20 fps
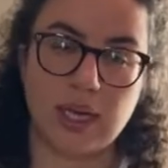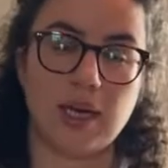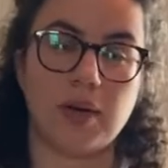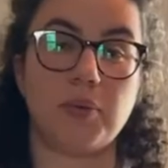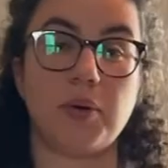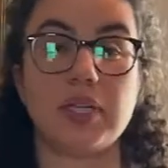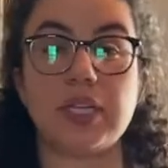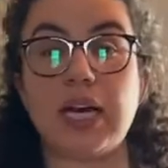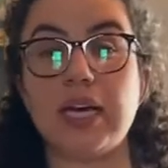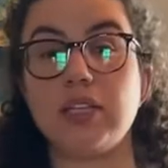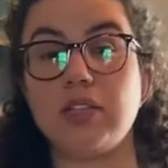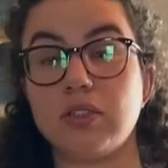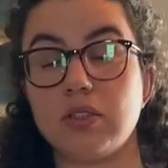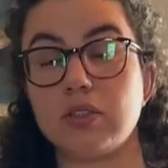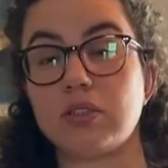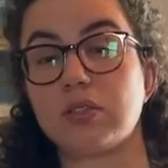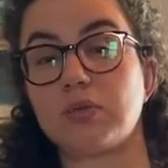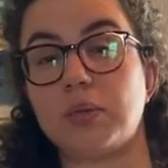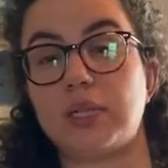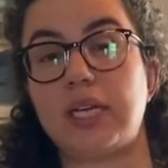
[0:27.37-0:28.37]
What I
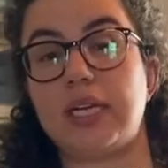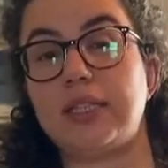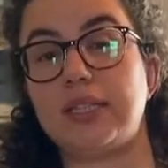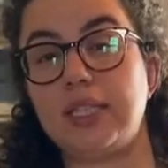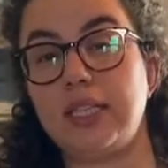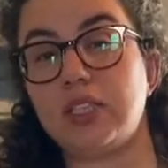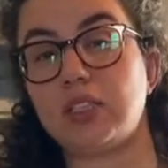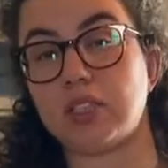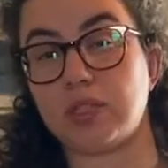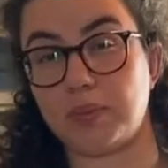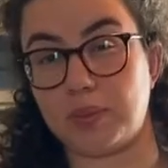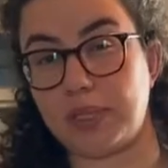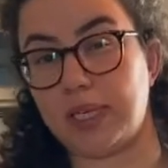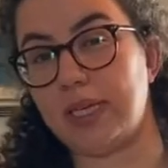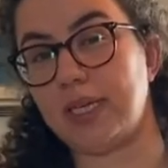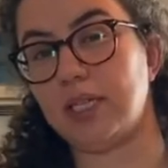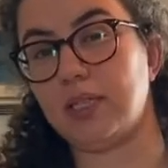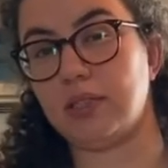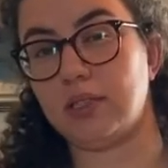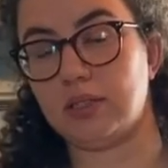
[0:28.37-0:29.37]
use when I teach and
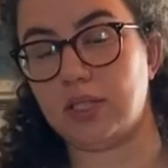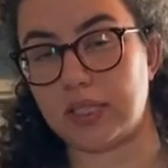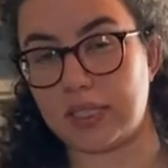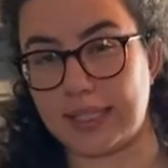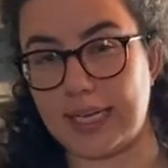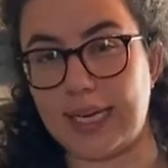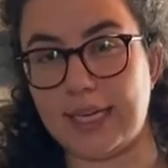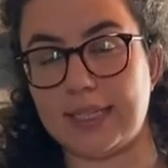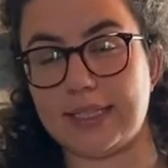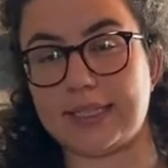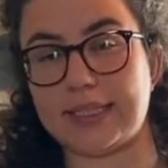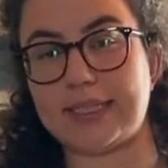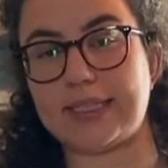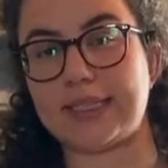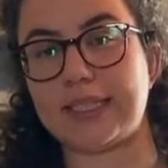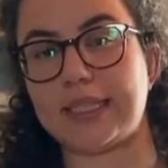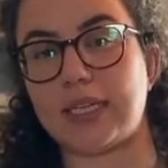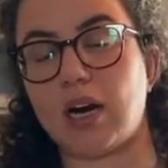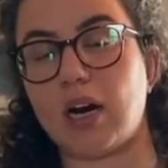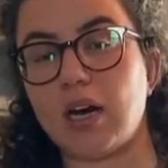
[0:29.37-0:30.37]
play the scales is
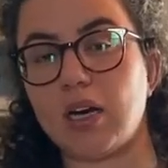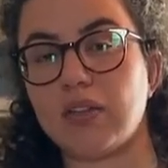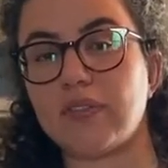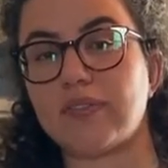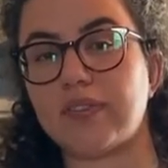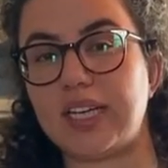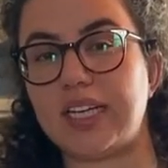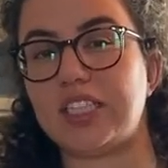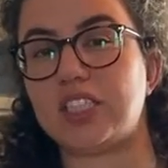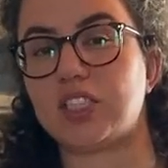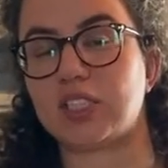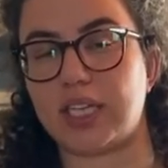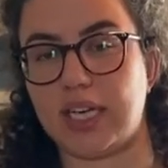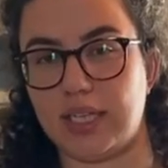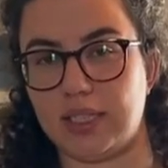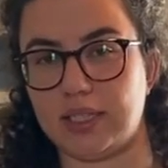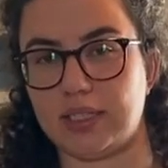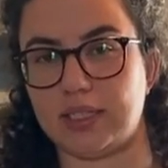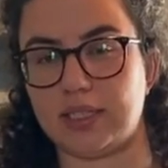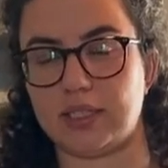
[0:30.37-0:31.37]
the Carl Flesch
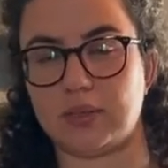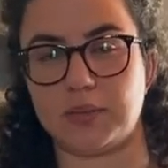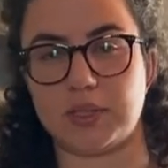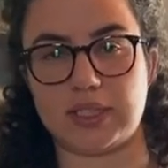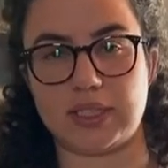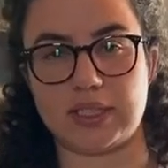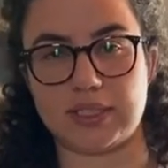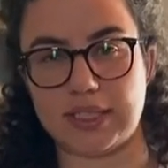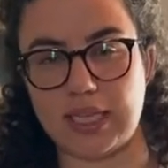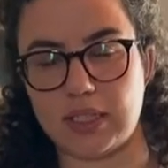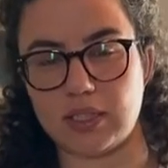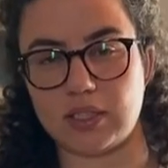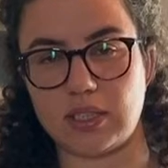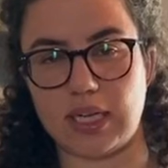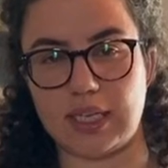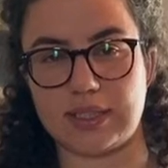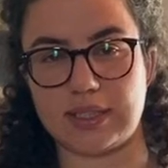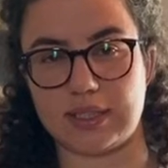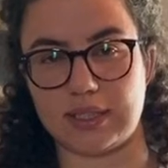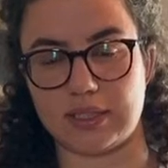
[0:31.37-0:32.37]
scale system. It's a
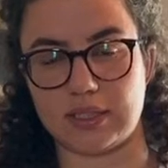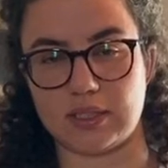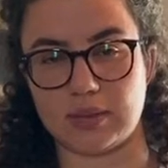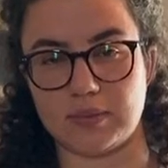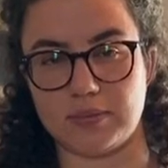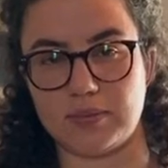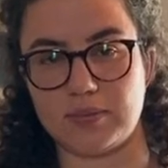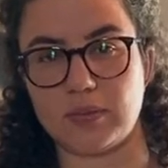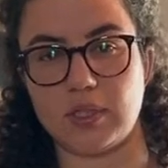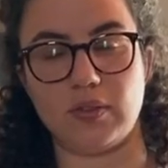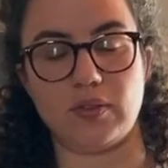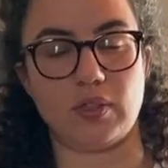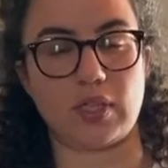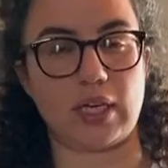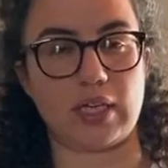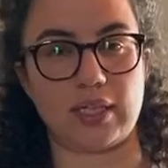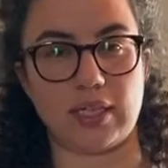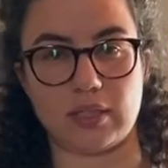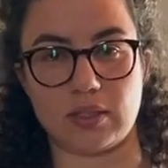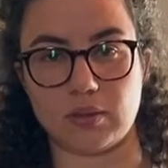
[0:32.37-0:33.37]
standardized system. If you
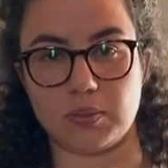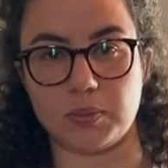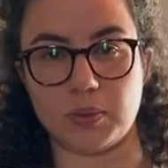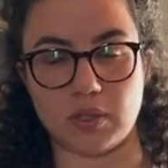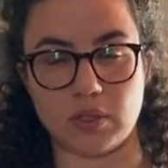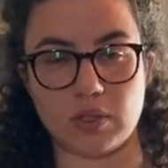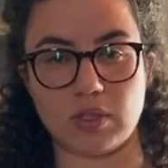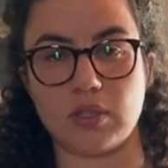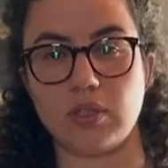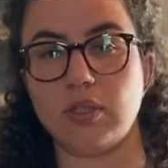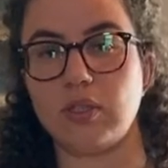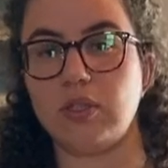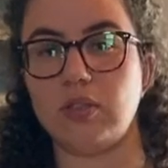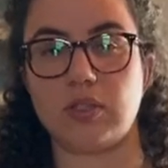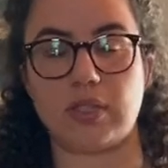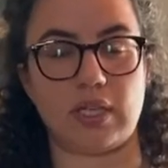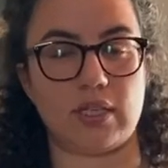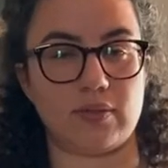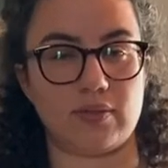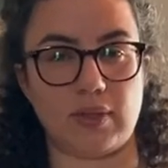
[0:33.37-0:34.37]
can get the book, you
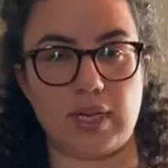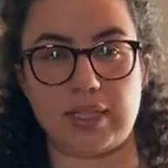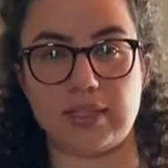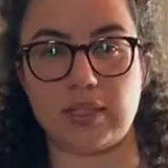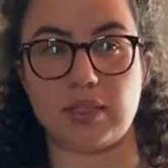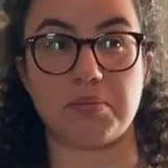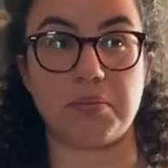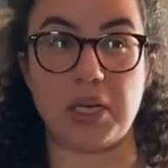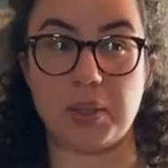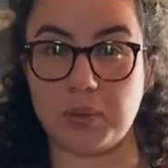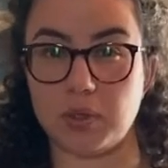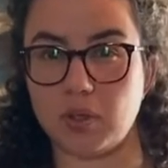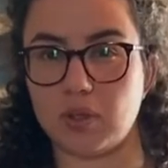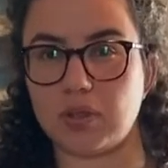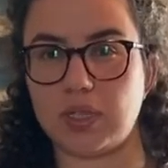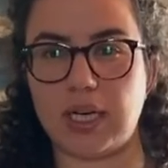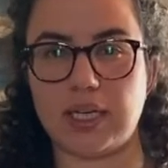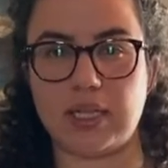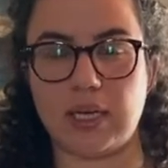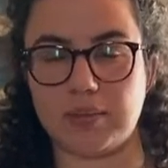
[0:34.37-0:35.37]
can find it maybe
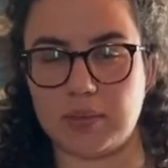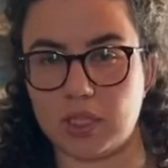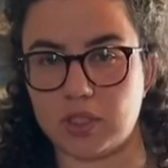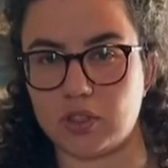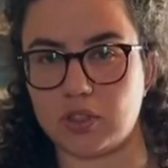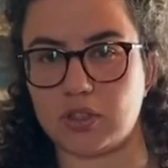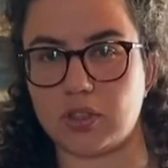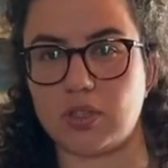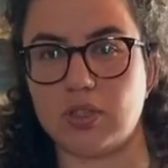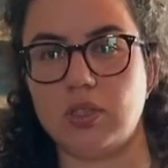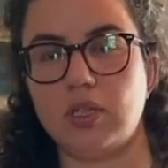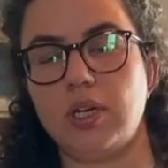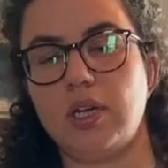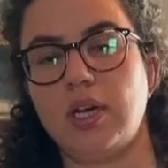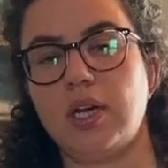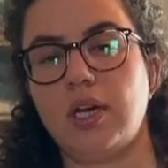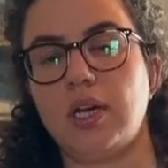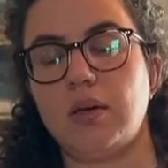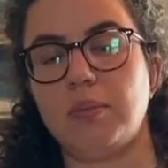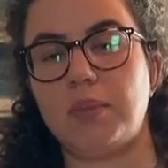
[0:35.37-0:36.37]
online, I'm not sure.
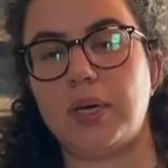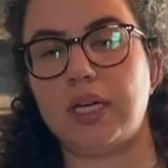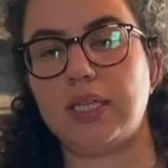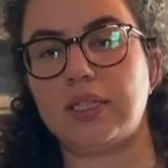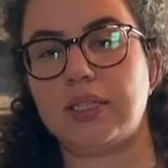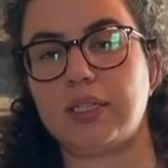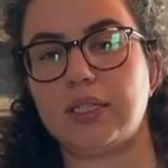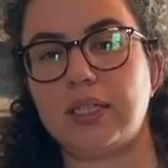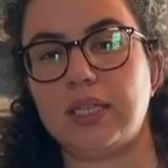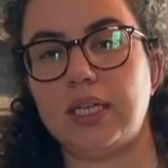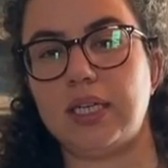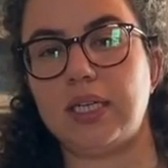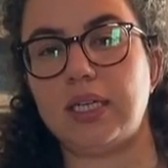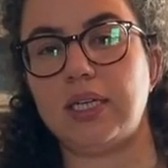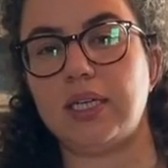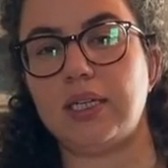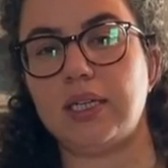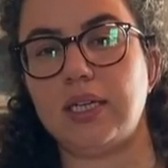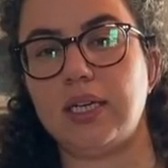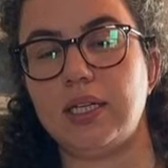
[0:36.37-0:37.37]
But
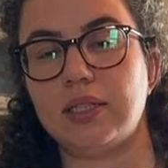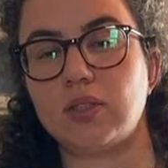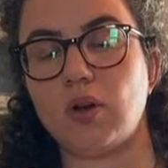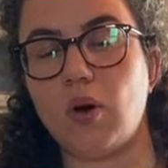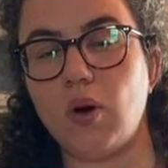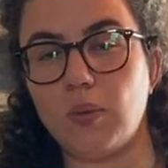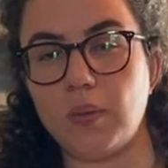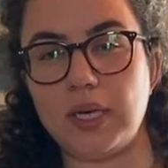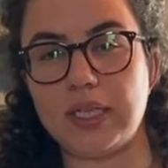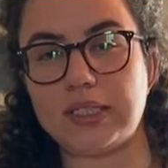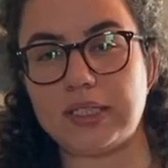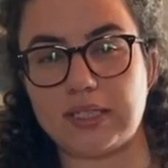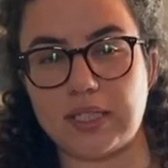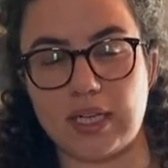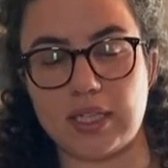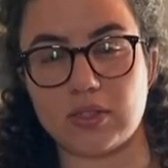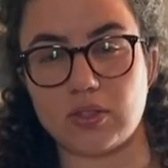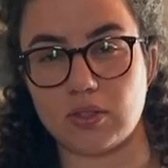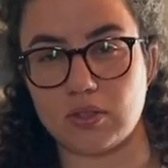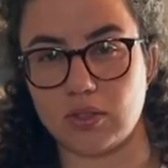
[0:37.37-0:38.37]
it always
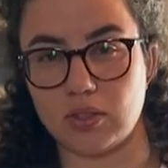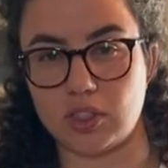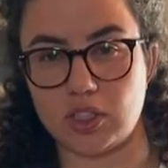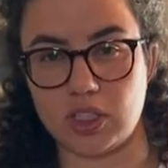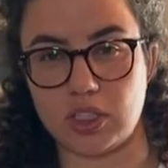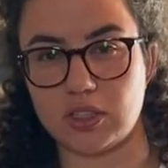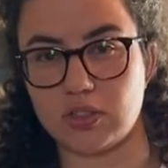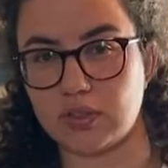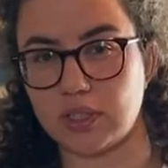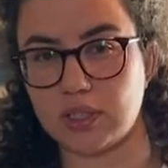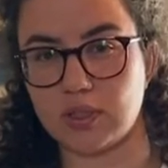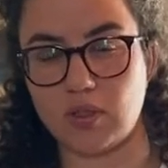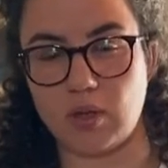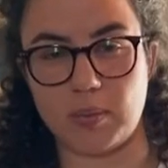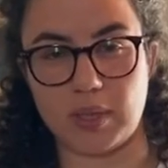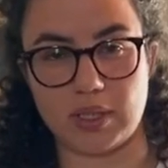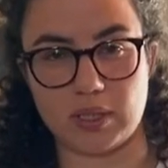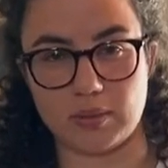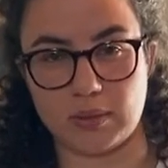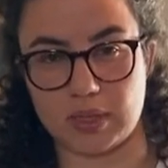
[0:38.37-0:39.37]
starts on the G string, no
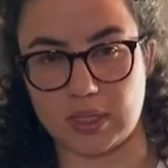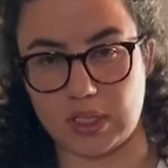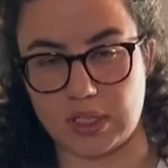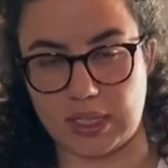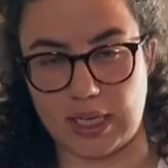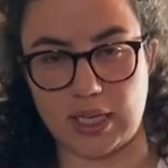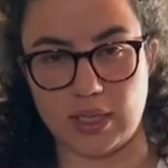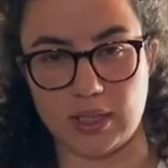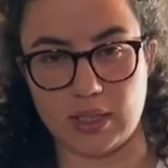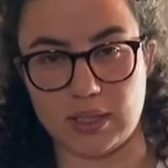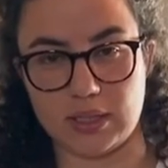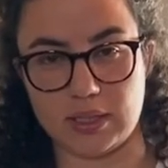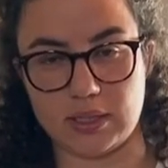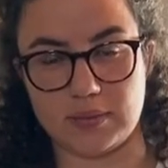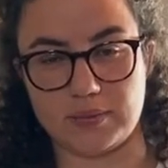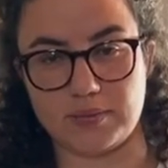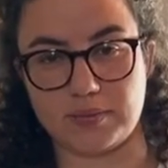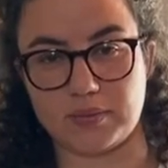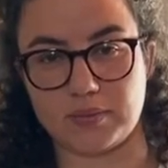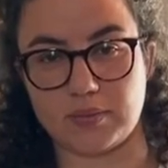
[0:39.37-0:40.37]
matter what the scale
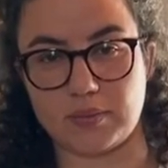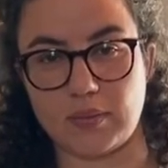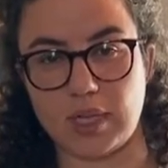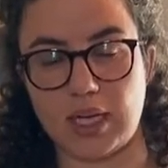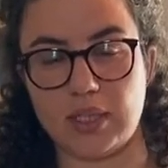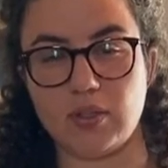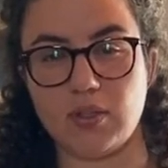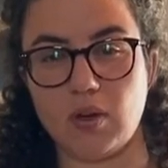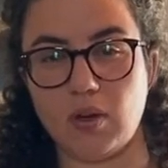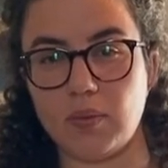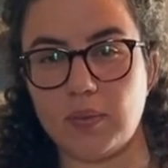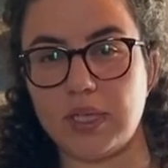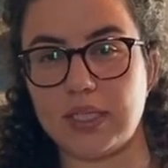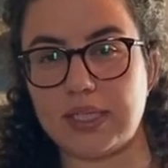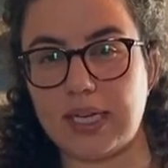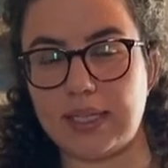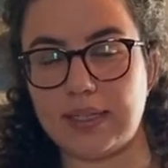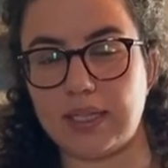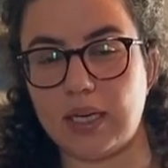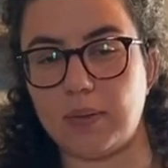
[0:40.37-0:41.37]
is. And you always
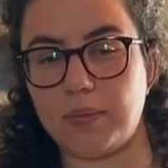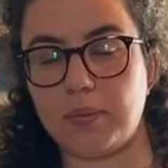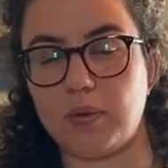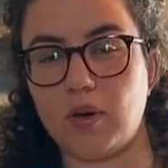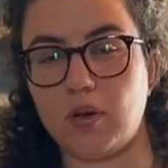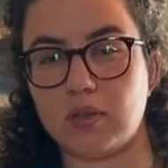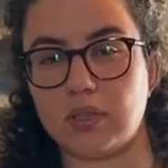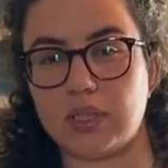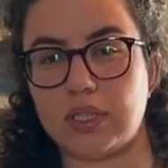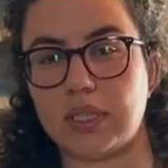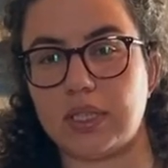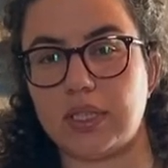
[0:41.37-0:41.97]
end up on